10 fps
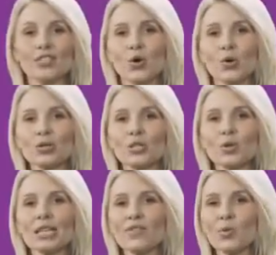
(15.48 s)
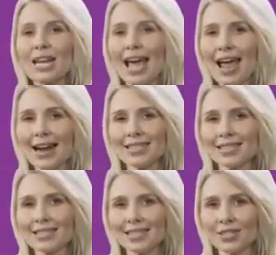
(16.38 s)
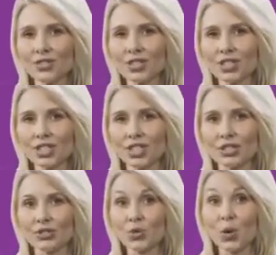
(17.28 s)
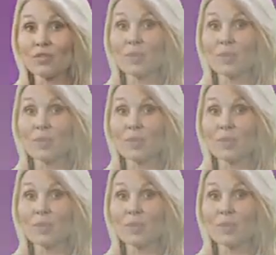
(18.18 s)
course will give you an excellent introduction to one of the